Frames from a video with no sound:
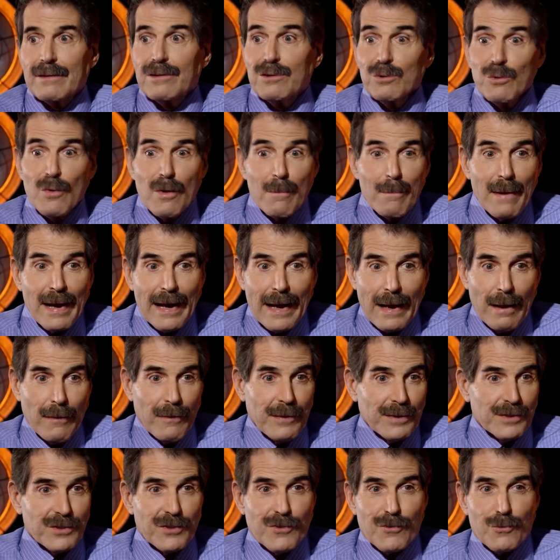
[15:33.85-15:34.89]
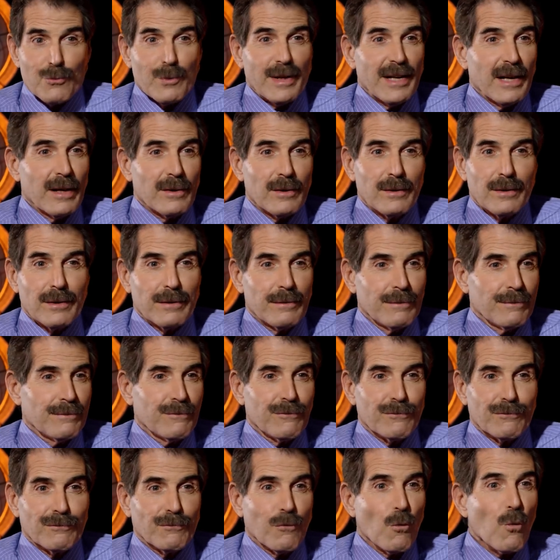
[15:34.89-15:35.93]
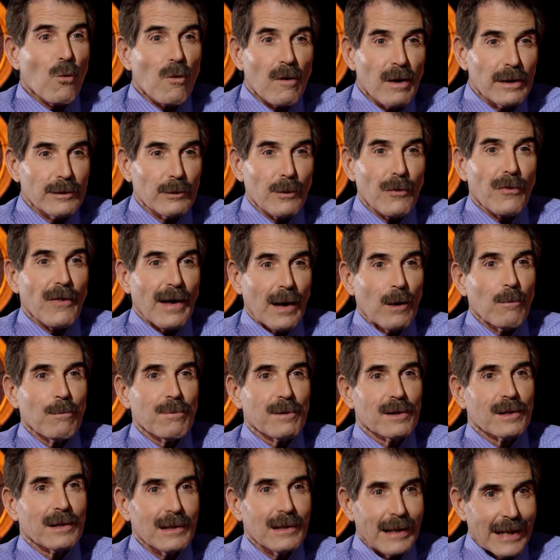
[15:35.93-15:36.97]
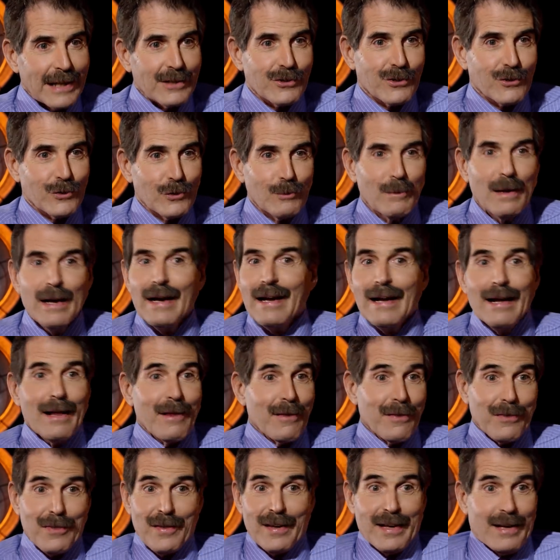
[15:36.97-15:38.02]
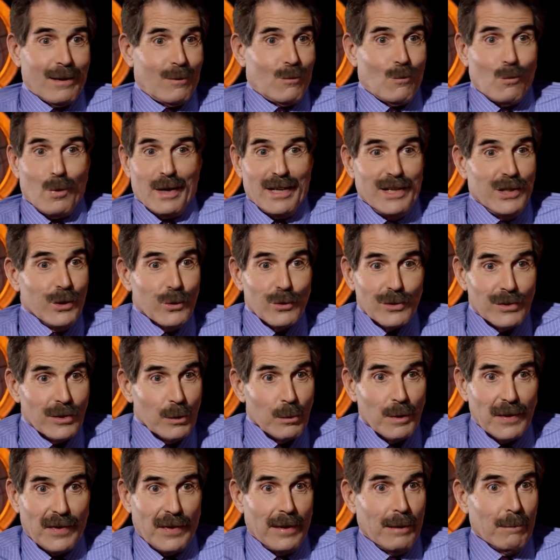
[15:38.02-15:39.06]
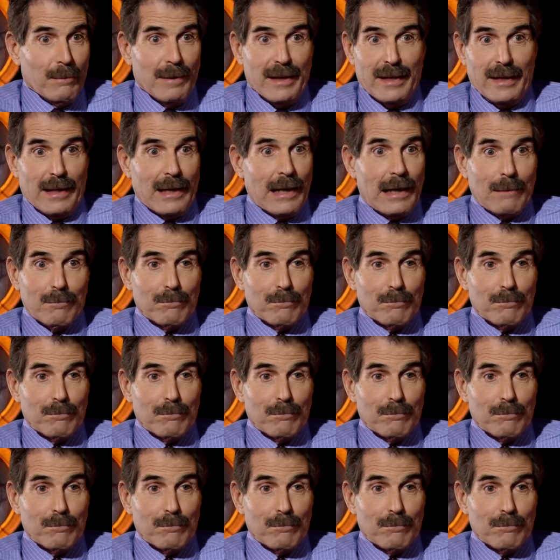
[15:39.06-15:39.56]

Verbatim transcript: Do the math. That's three hundred, four hundred thousand per classroom. Think what you could do with that, many,